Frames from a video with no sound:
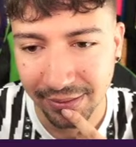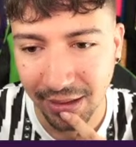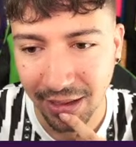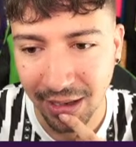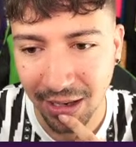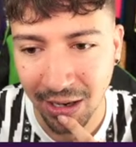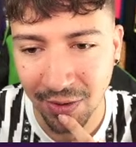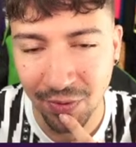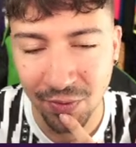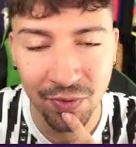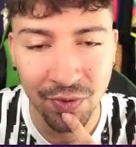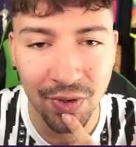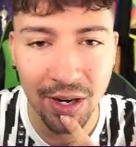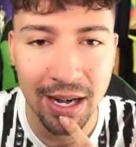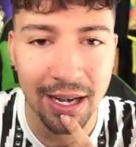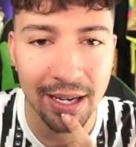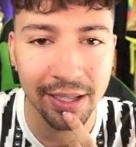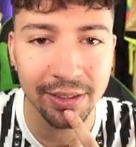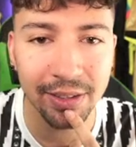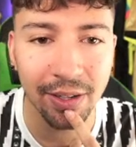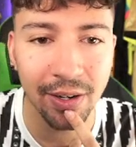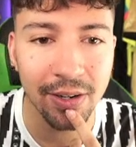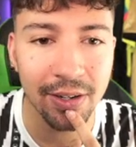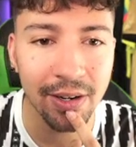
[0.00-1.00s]

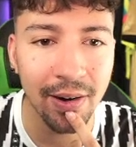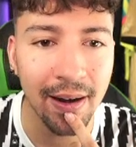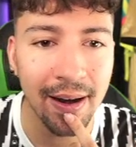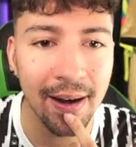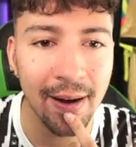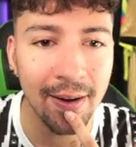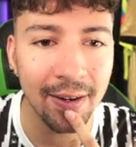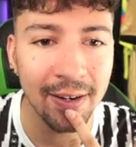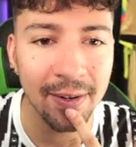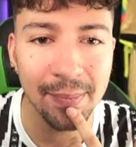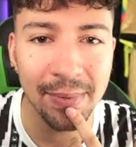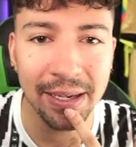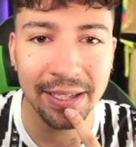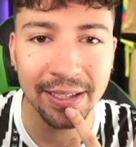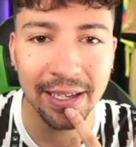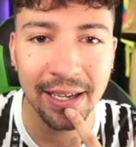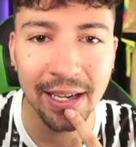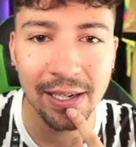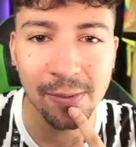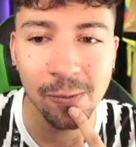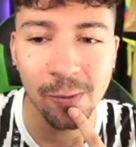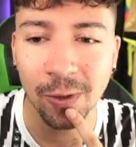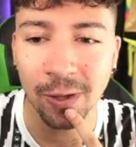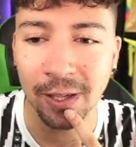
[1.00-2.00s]
don't know how I can make it
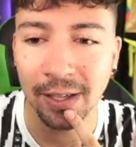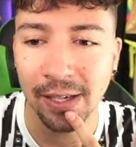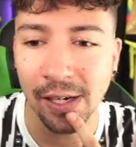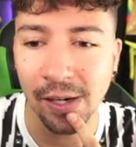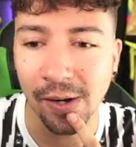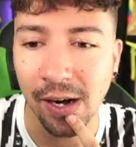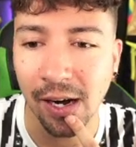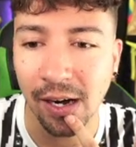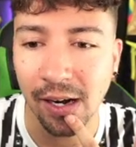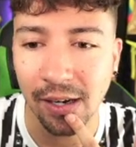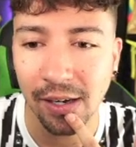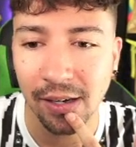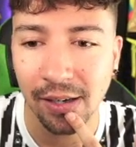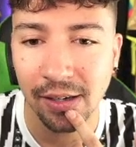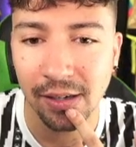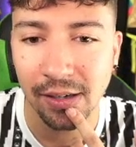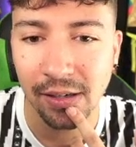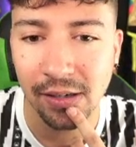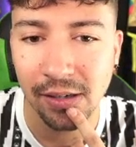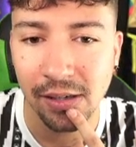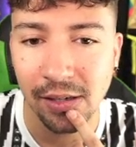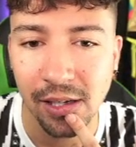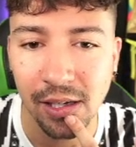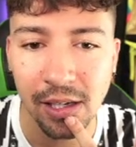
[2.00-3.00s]
any more clearer.
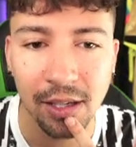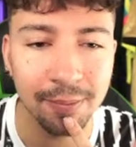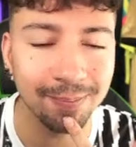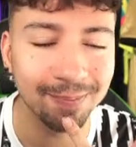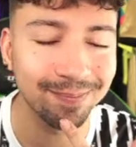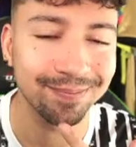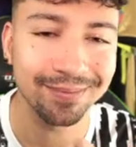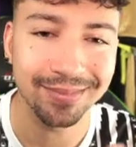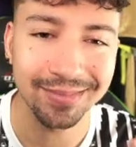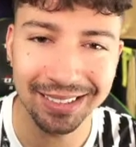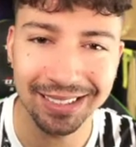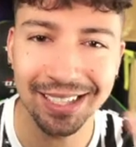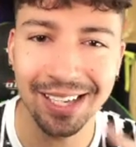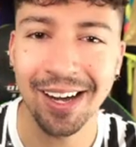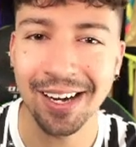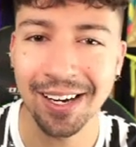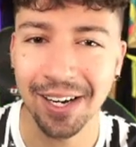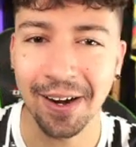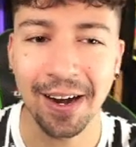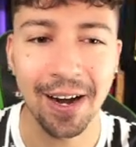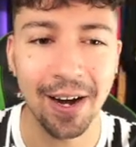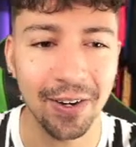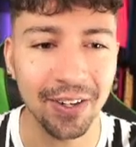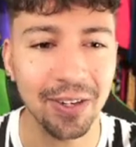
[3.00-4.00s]
I
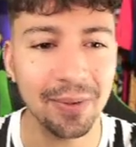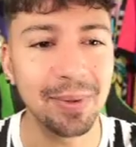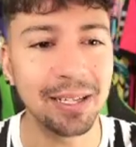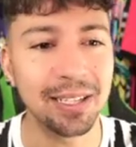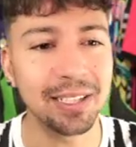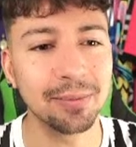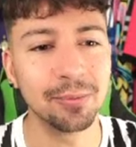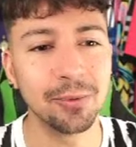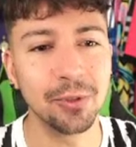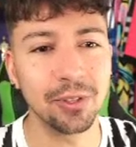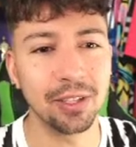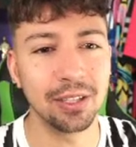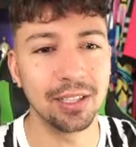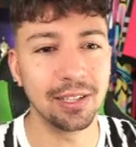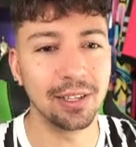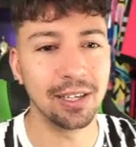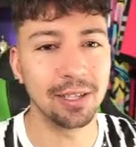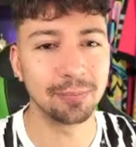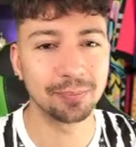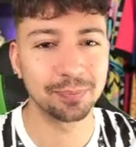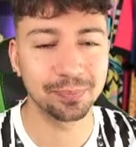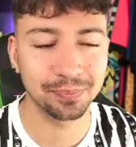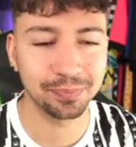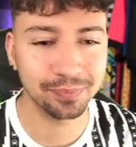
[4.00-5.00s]
know how I can make it more
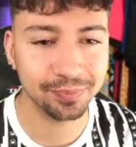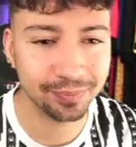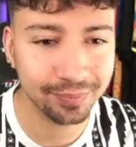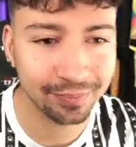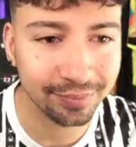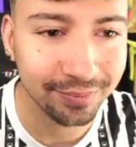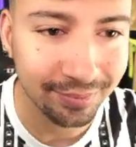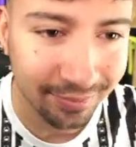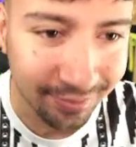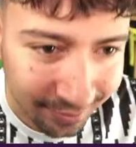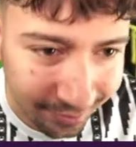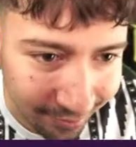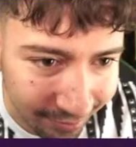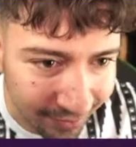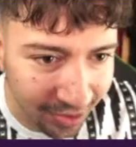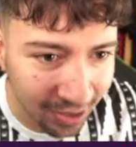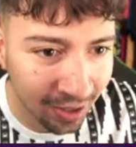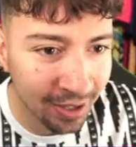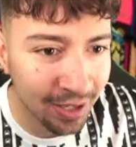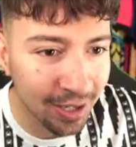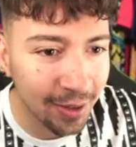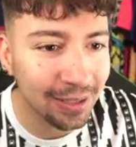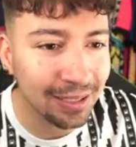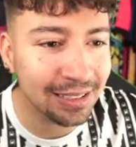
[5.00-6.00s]
clearer.
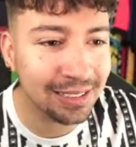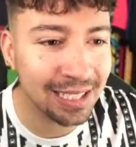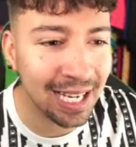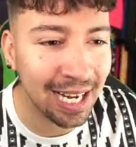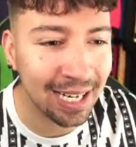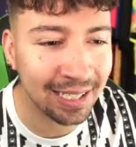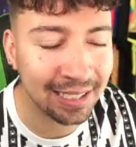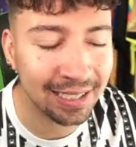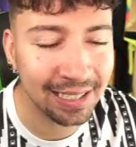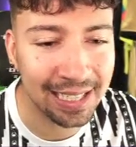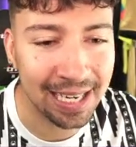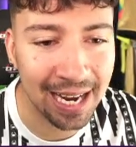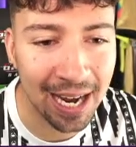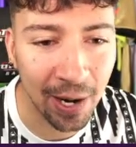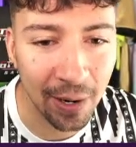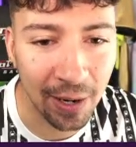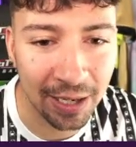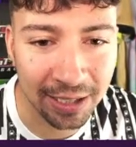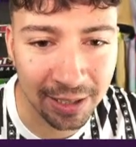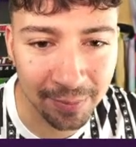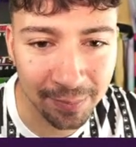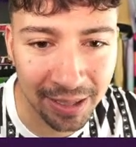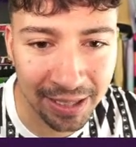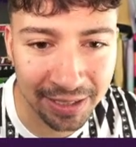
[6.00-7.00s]
I know exactly how I
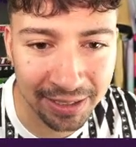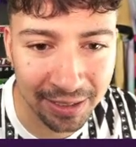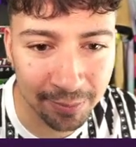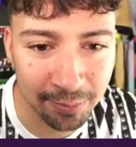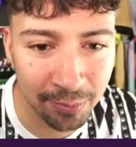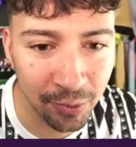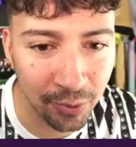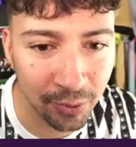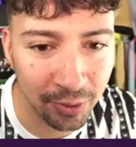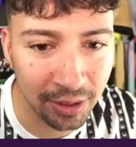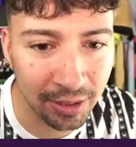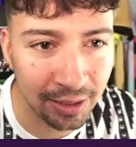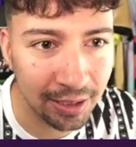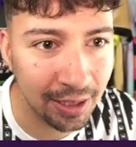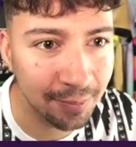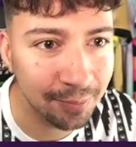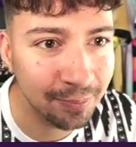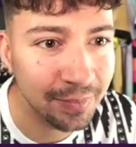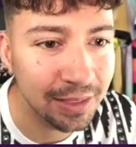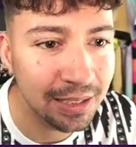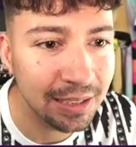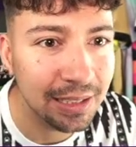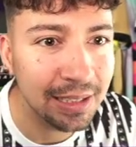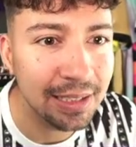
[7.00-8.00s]
can make it more clear.
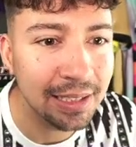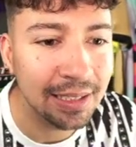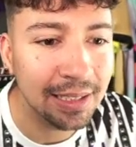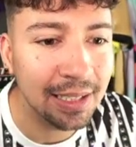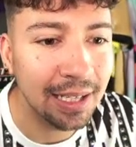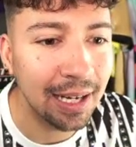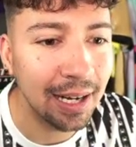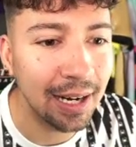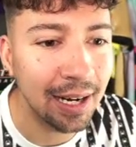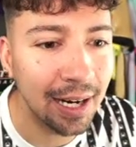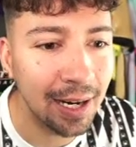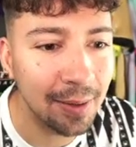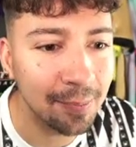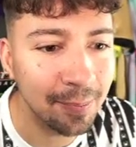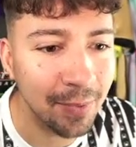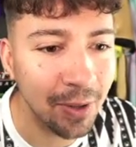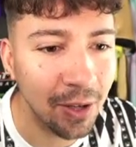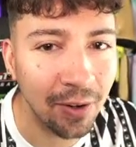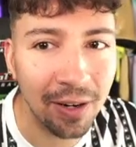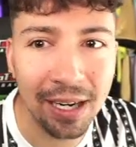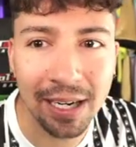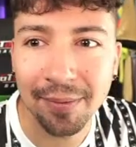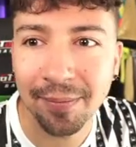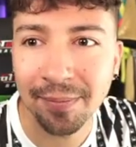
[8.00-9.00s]

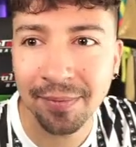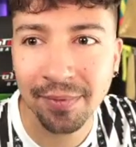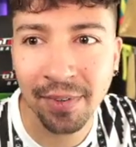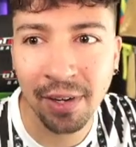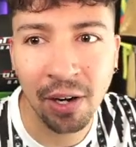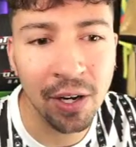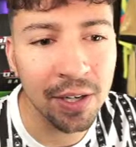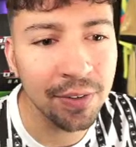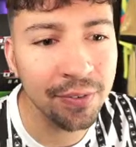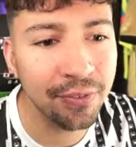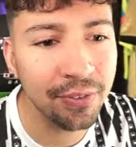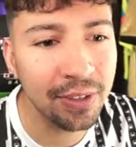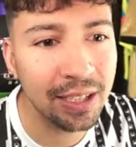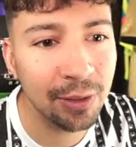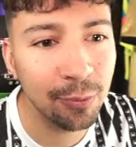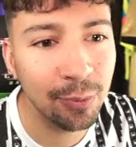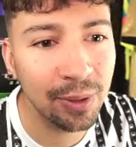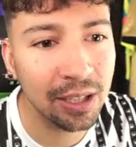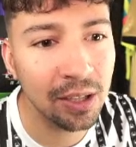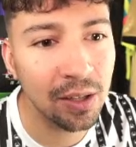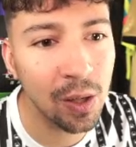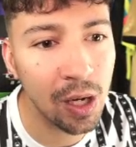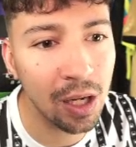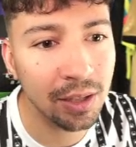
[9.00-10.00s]
All right. Hopefully we're
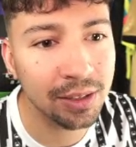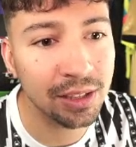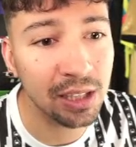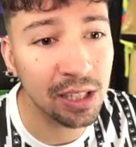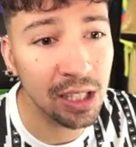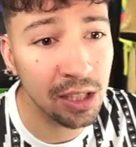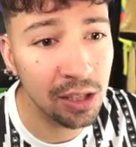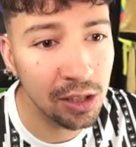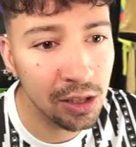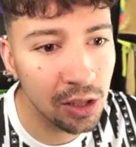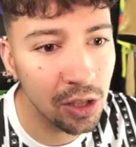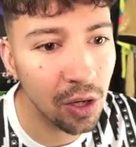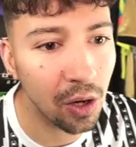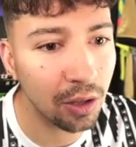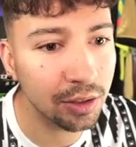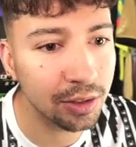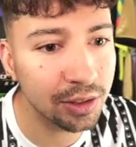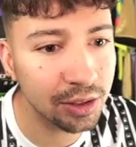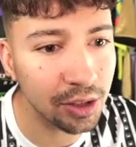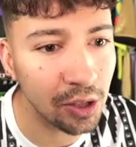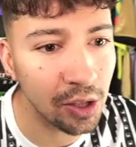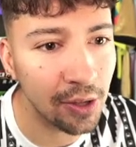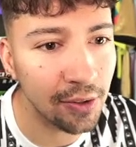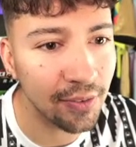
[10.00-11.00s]
going to answer a
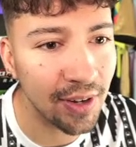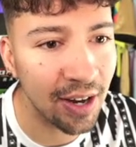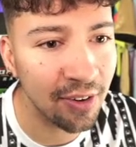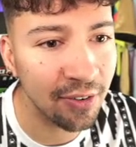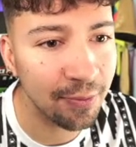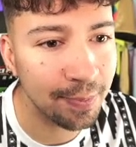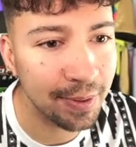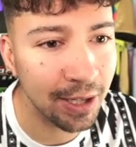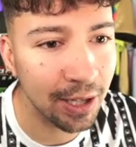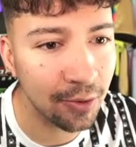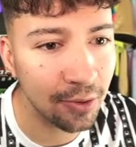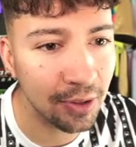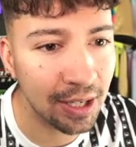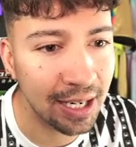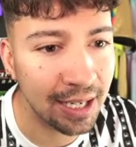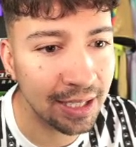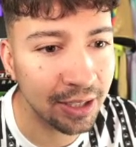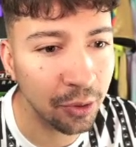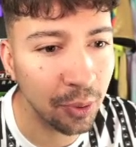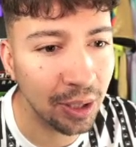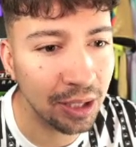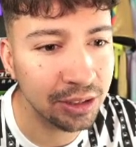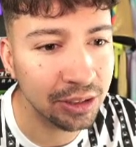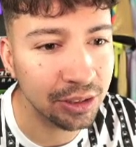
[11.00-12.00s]
lot of FPL related
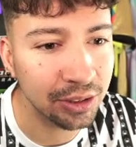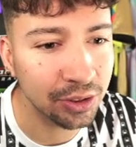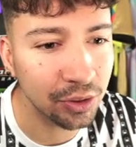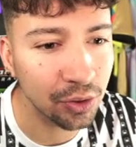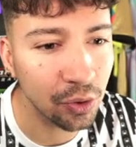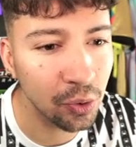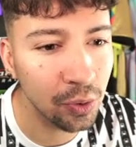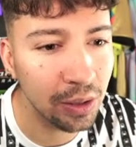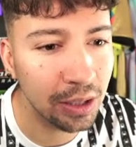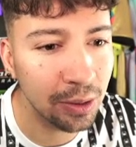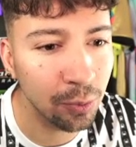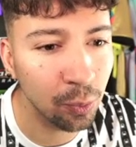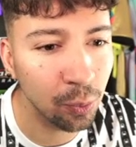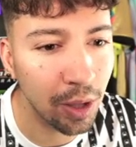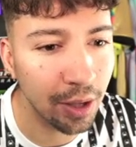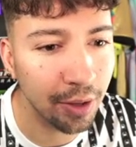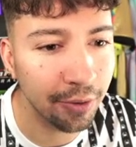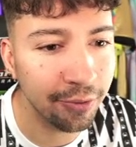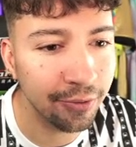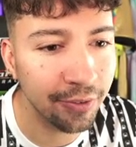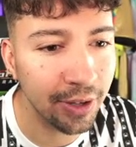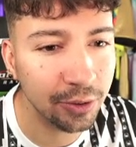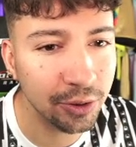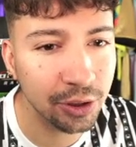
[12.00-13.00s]
questions all in one
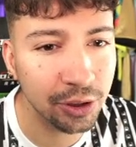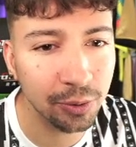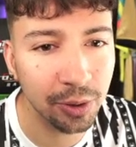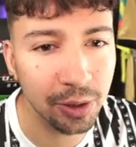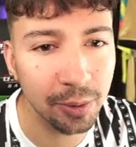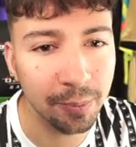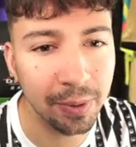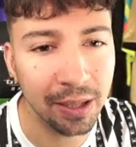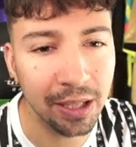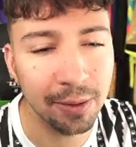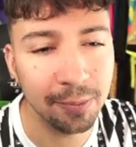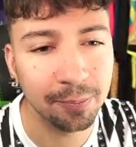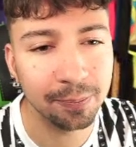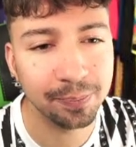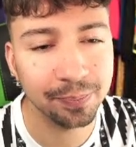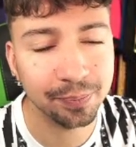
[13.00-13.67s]
fell swoop here.